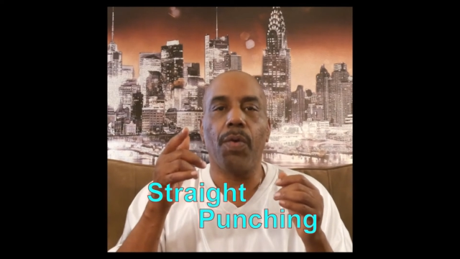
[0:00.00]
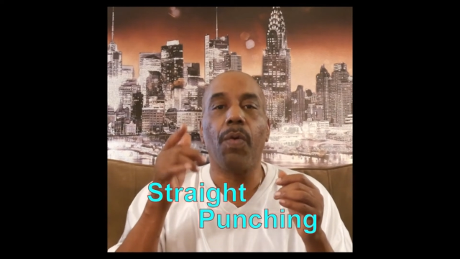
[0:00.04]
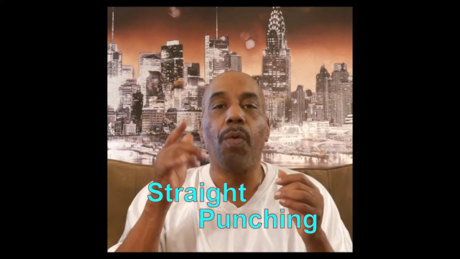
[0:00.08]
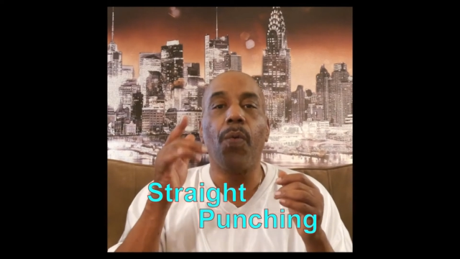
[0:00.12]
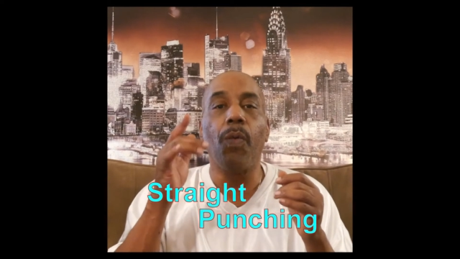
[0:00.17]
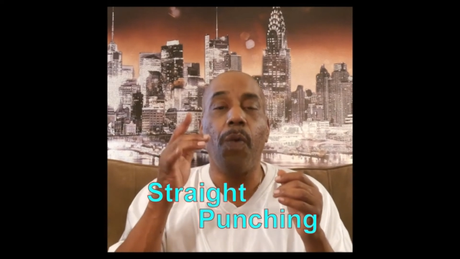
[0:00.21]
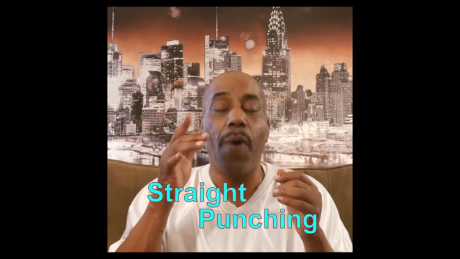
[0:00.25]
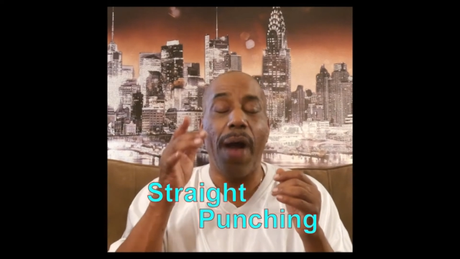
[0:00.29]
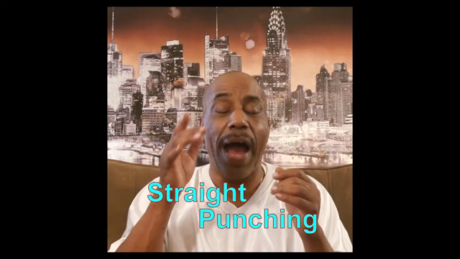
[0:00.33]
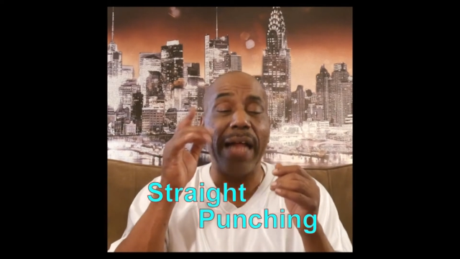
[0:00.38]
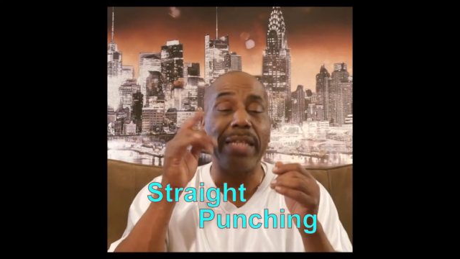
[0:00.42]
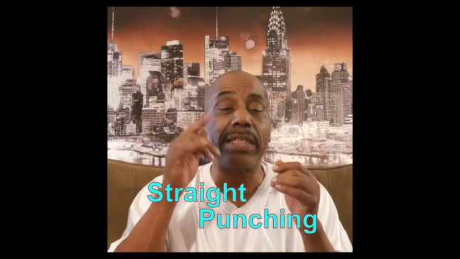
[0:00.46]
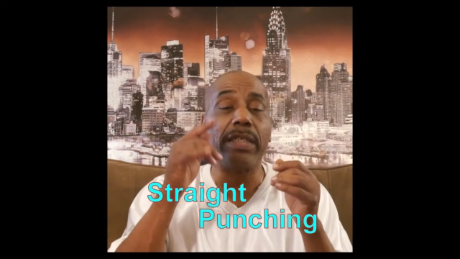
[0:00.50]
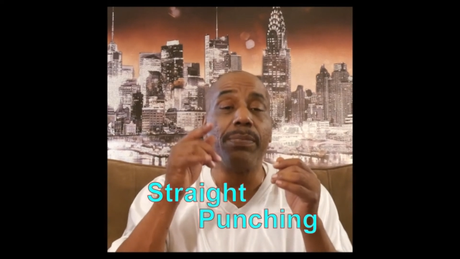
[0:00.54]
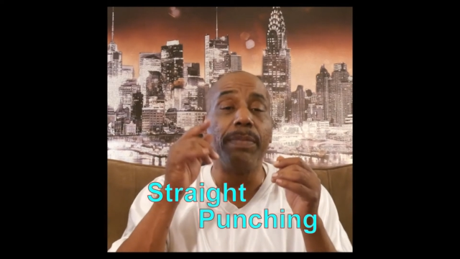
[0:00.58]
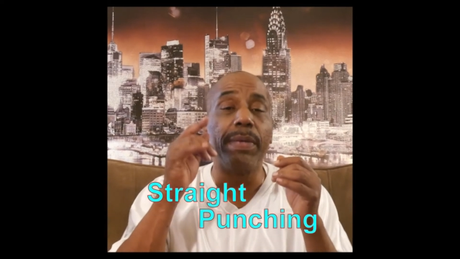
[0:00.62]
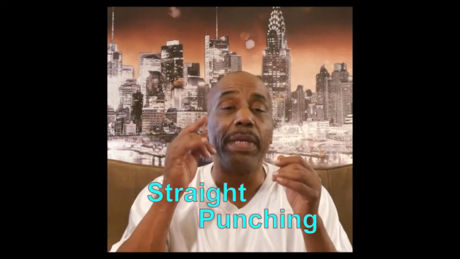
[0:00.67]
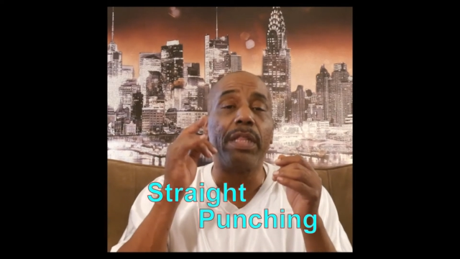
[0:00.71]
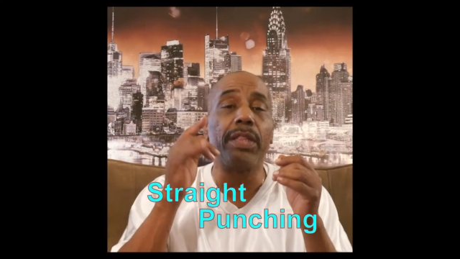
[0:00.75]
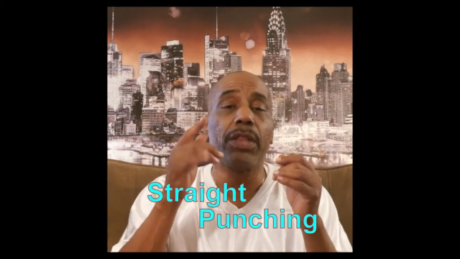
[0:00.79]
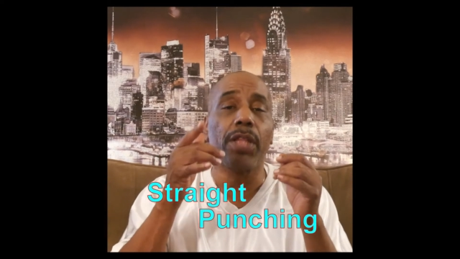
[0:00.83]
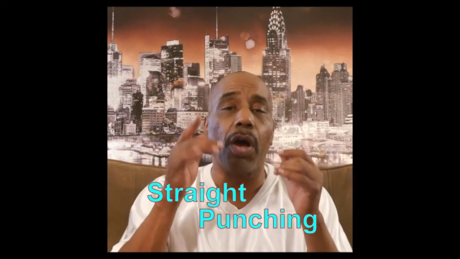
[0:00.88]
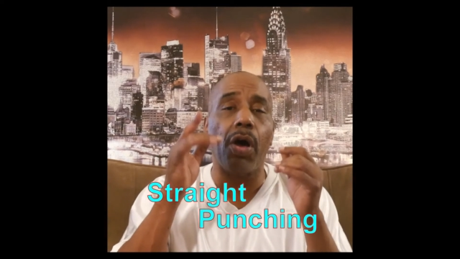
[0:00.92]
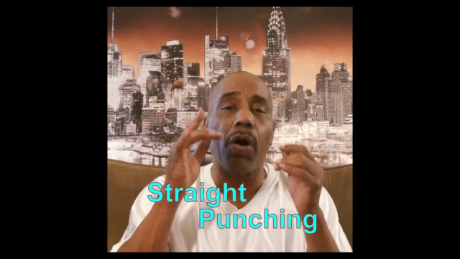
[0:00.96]
Watch me
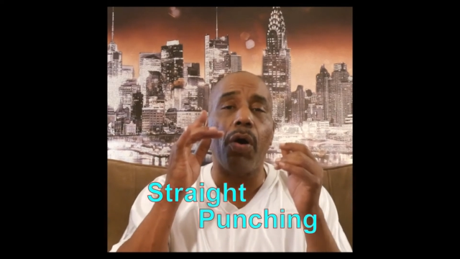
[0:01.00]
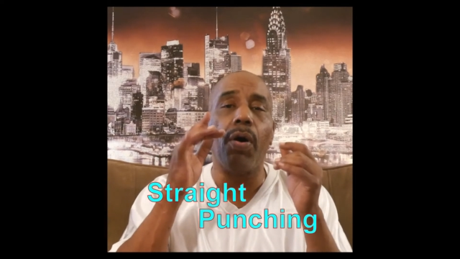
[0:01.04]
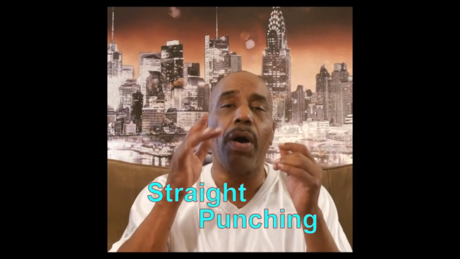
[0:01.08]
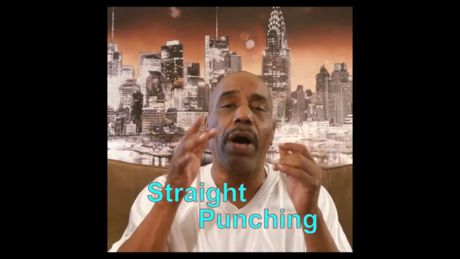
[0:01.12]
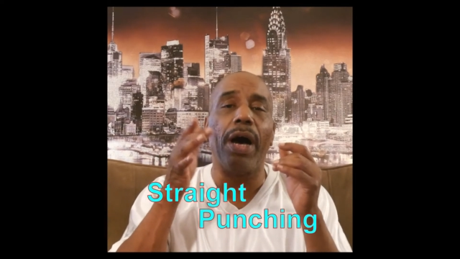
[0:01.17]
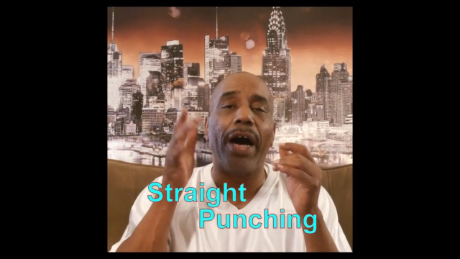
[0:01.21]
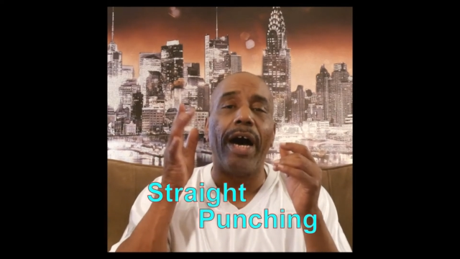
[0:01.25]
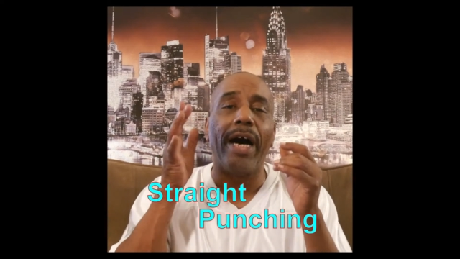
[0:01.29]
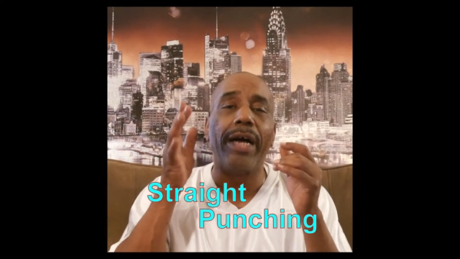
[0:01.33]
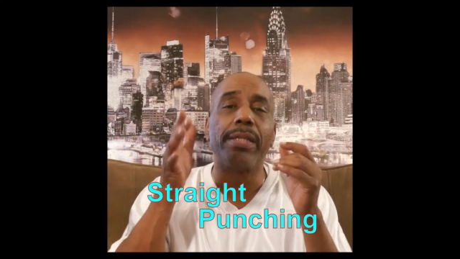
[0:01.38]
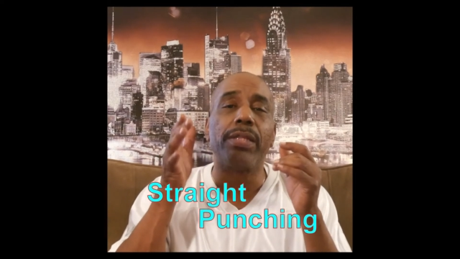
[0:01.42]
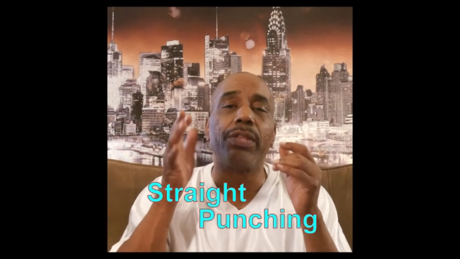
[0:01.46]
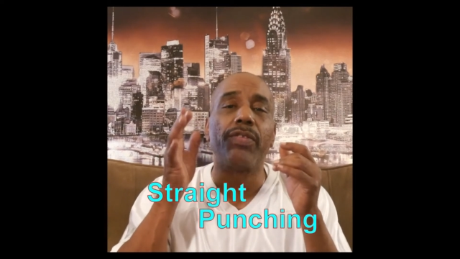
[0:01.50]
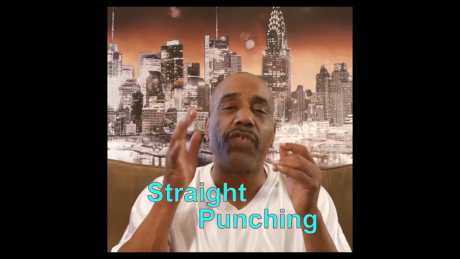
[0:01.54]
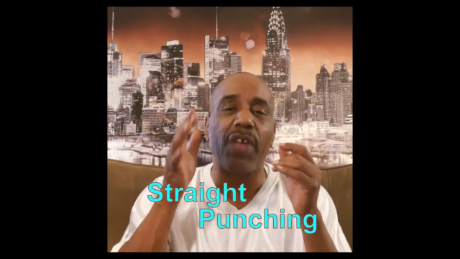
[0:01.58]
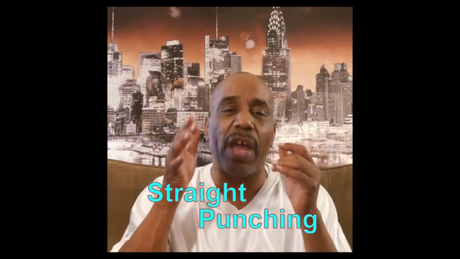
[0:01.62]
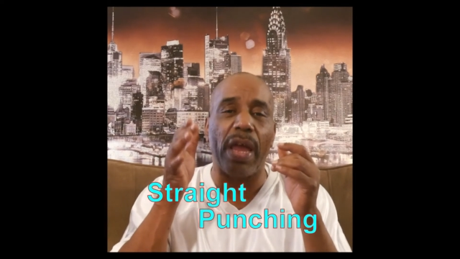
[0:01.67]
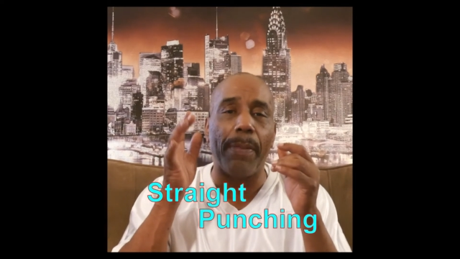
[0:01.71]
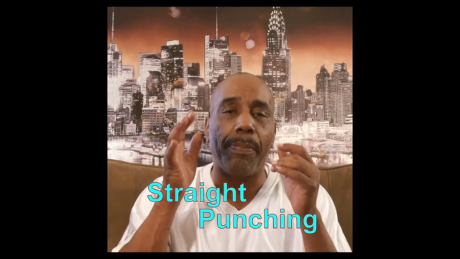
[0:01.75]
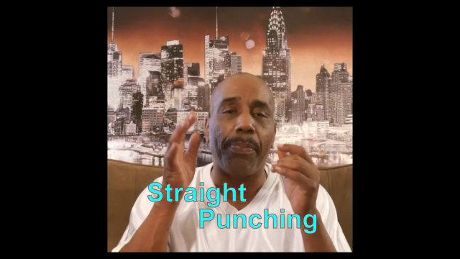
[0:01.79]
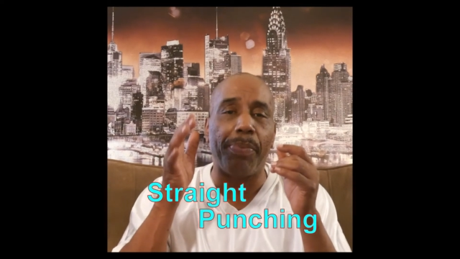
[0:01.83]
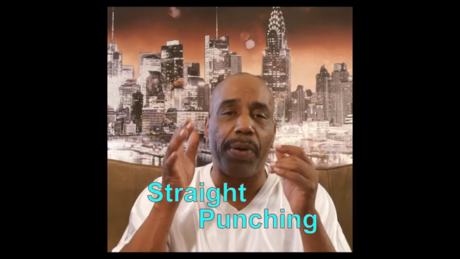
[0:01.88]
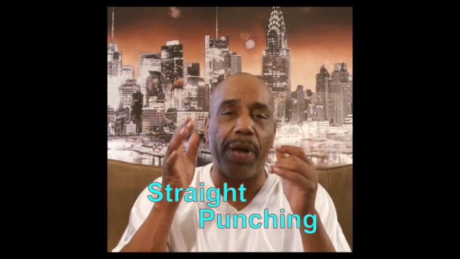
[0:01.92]
throw a straight